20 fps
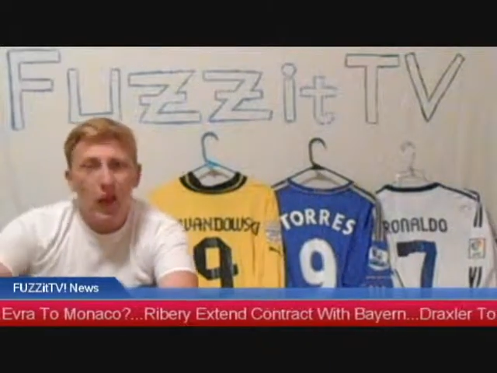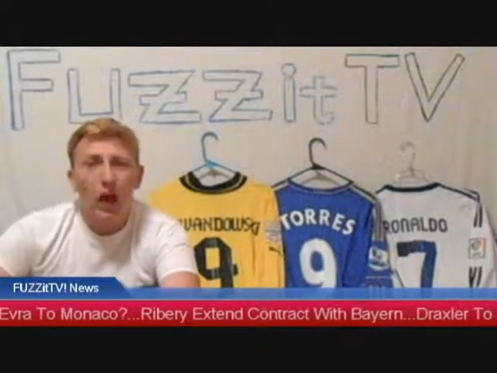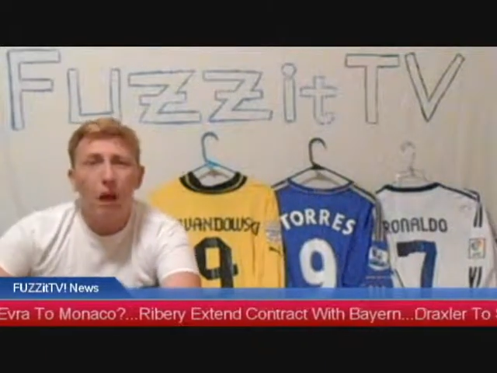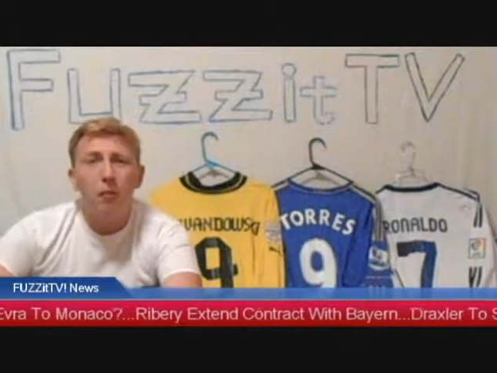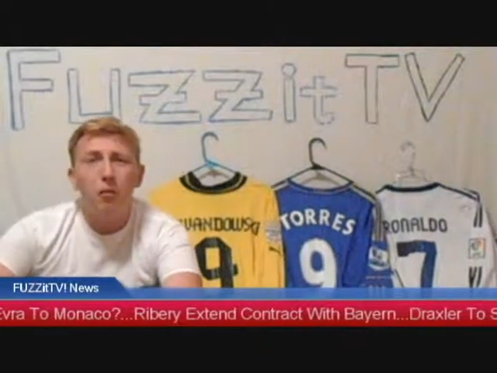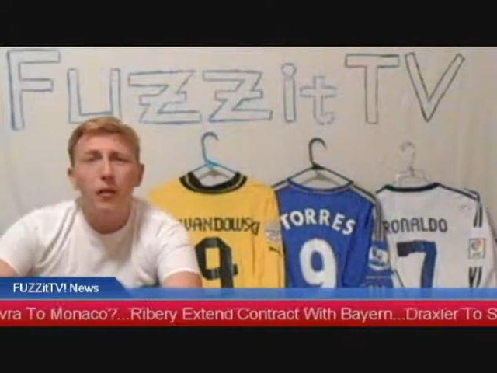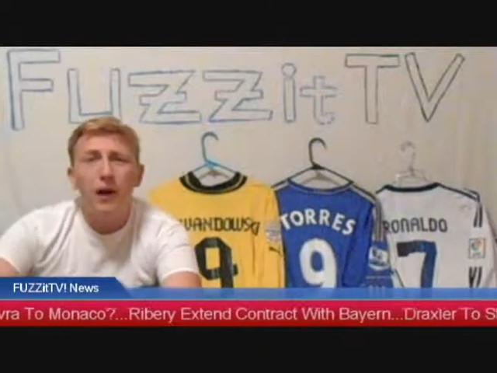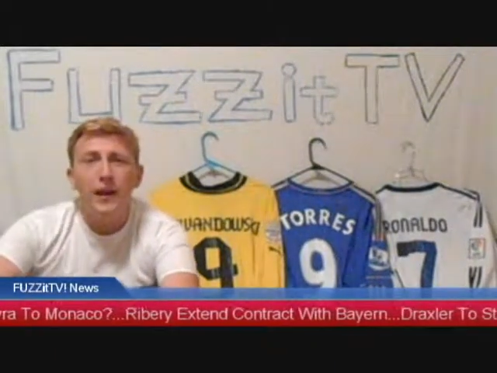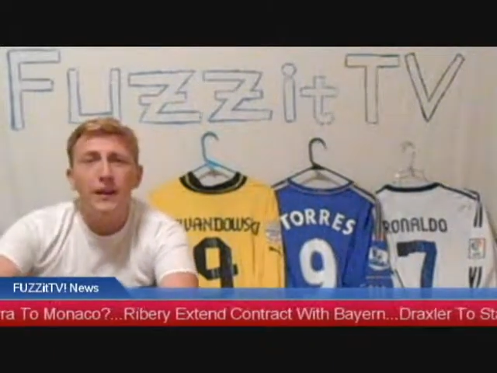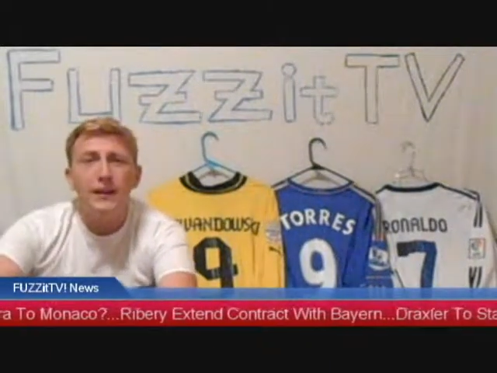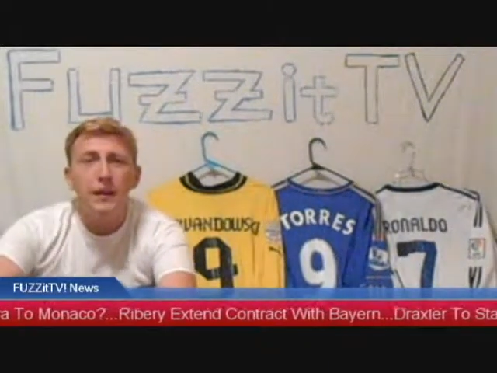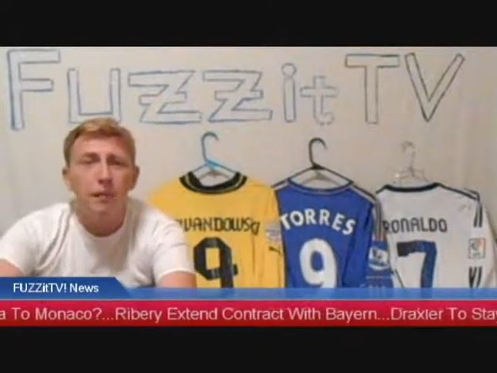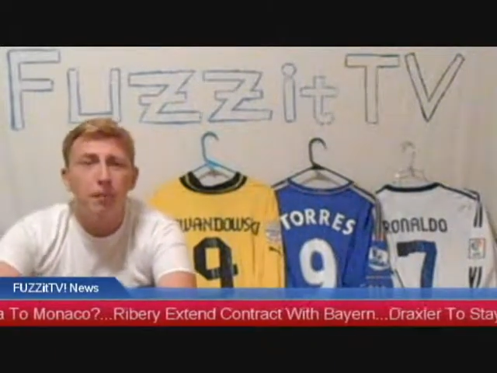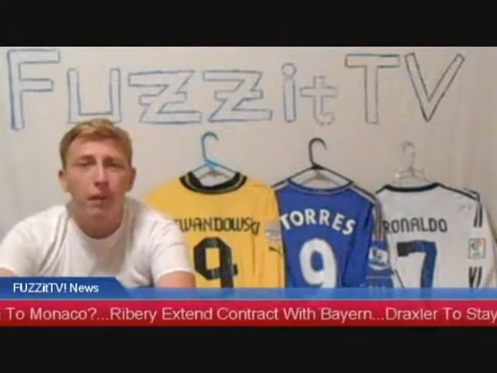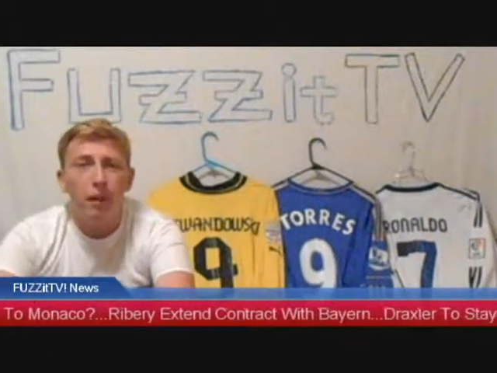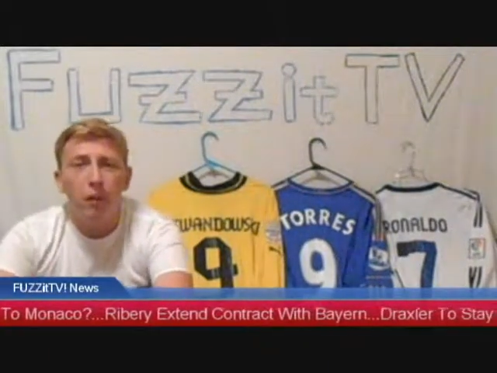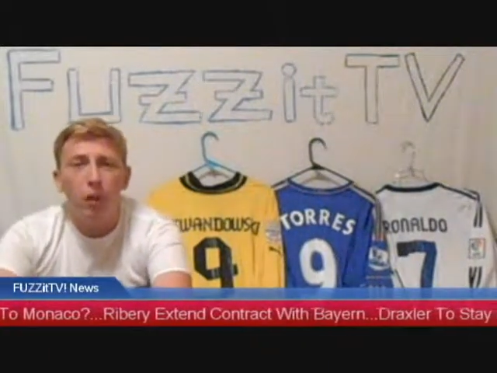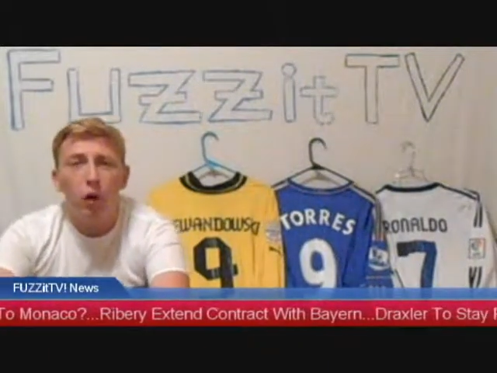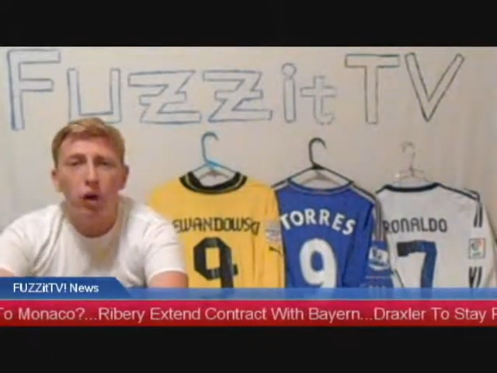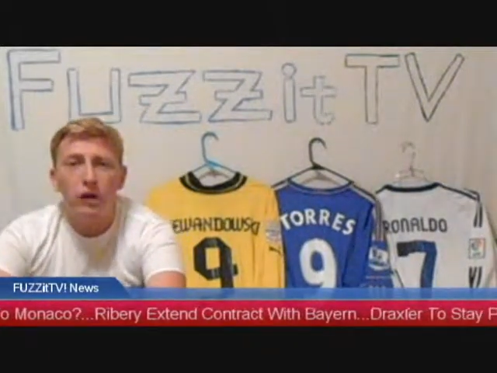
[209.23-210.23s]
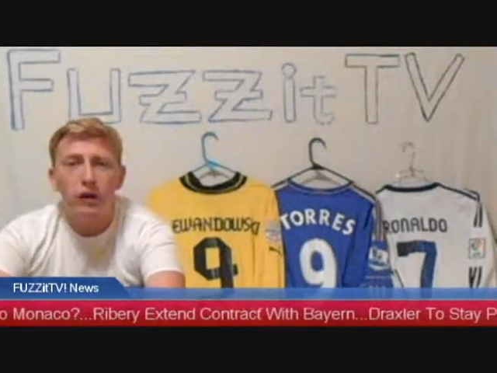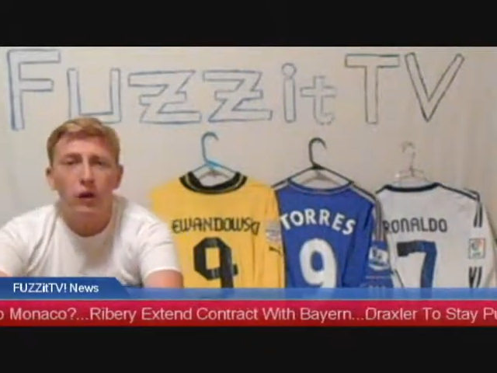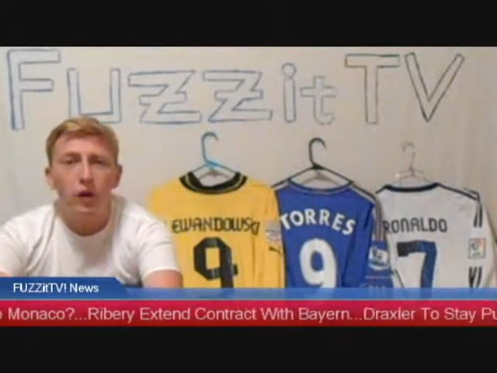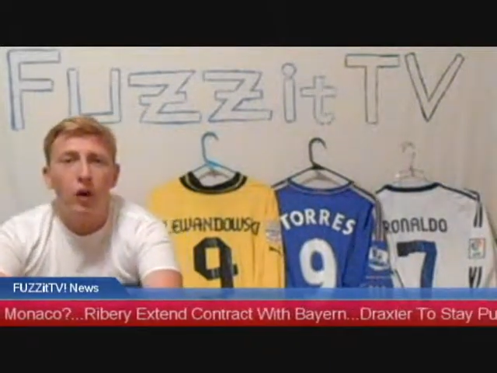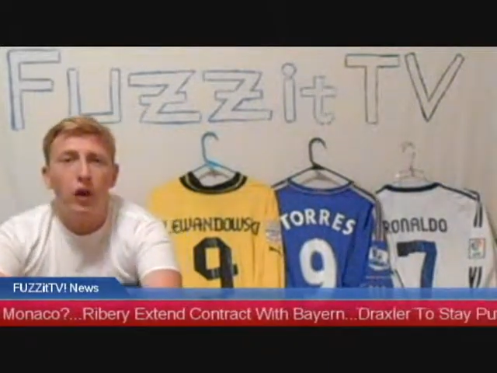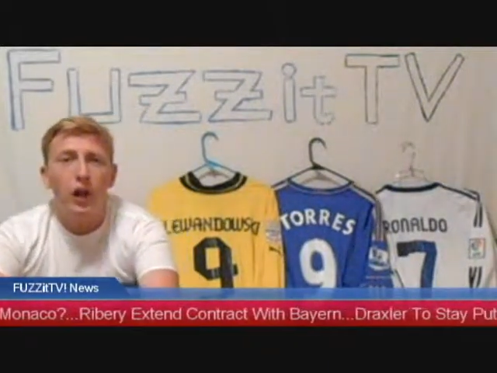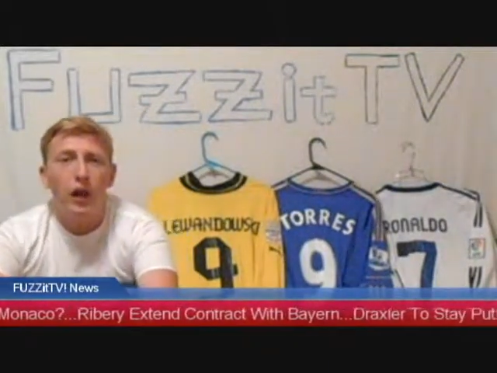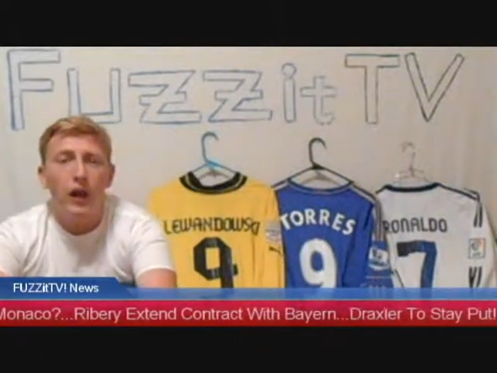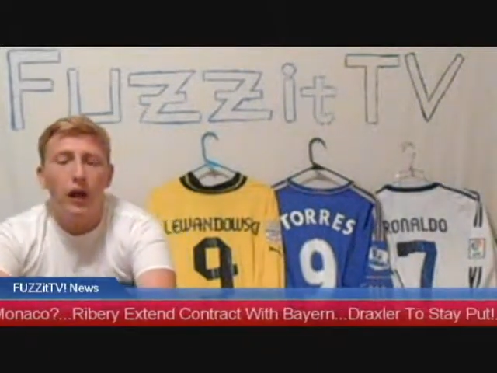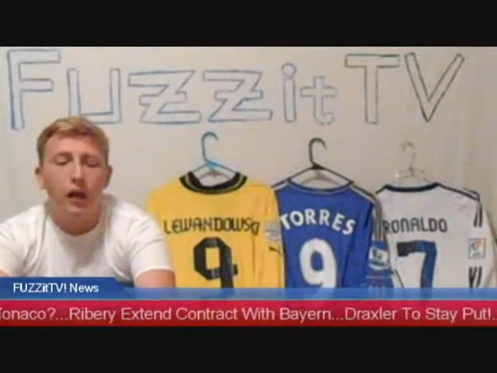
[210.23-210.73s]
I'm glad that Pep
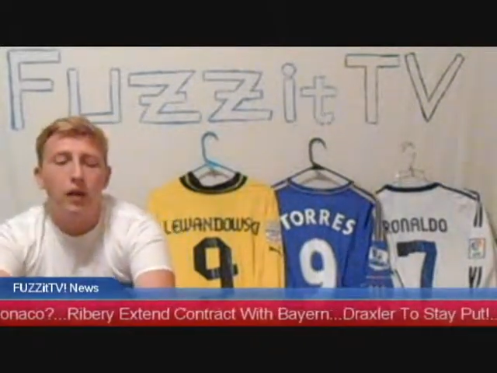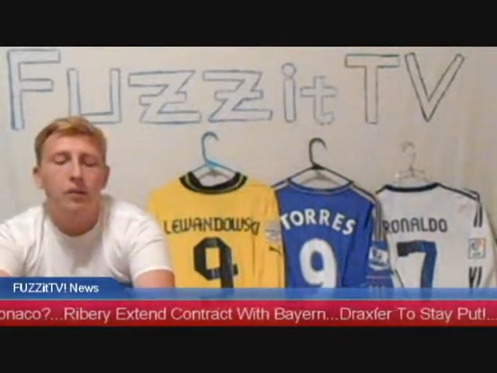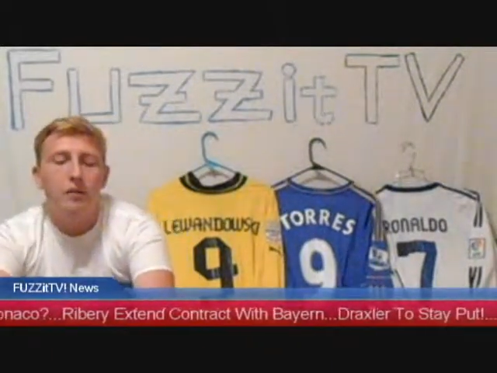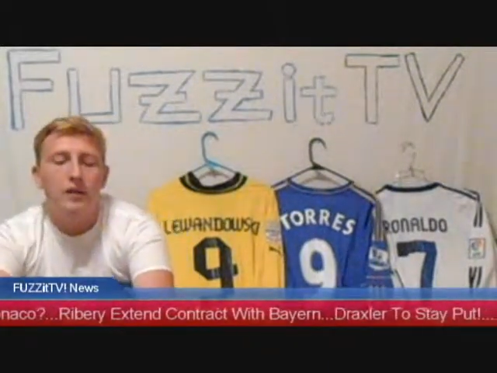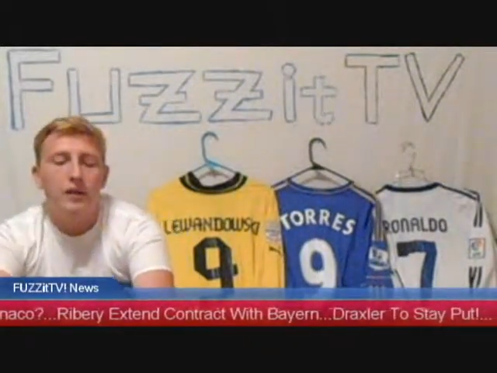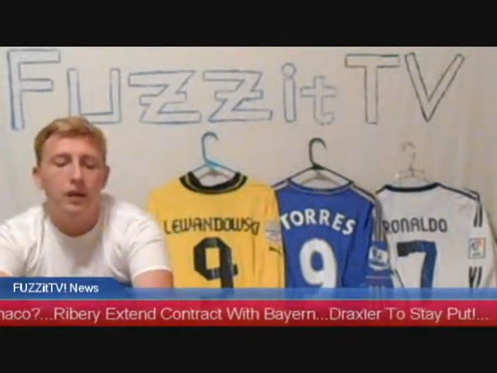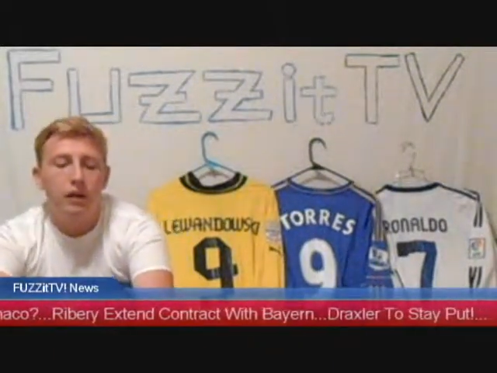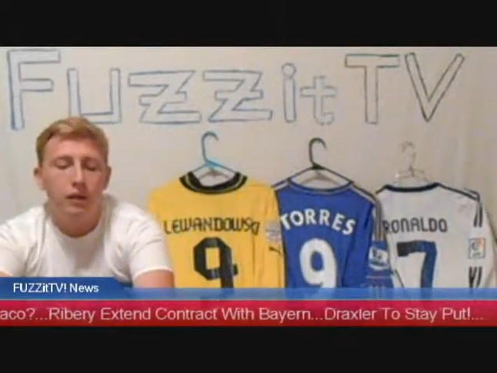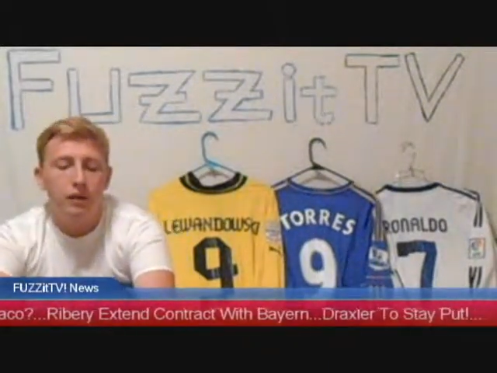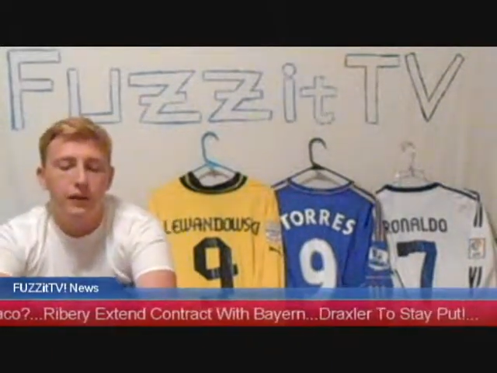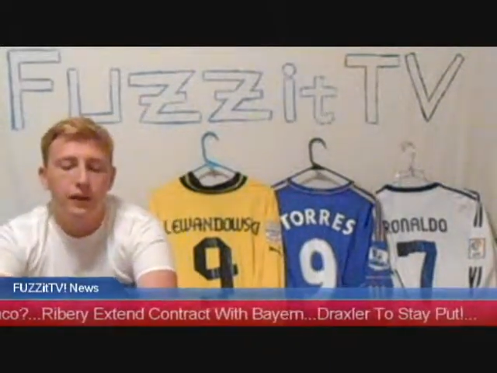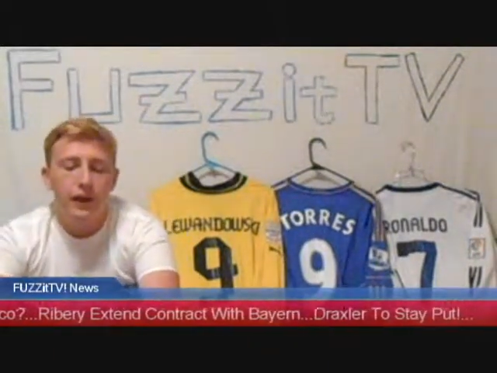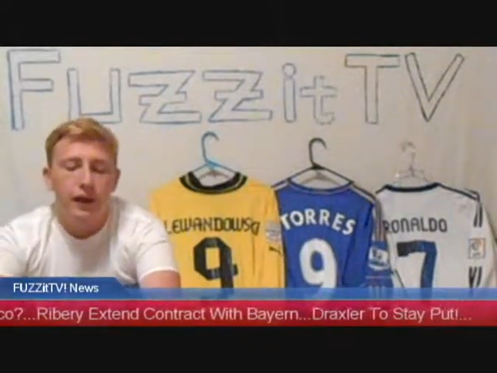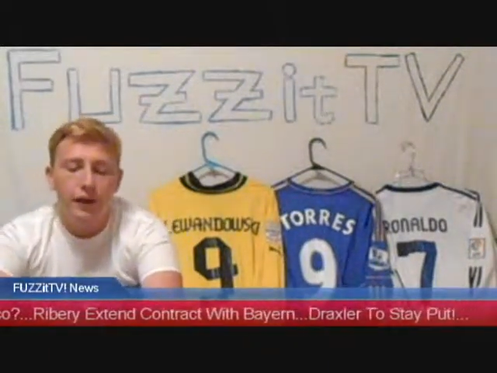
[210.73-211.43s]
Guardiola got him settled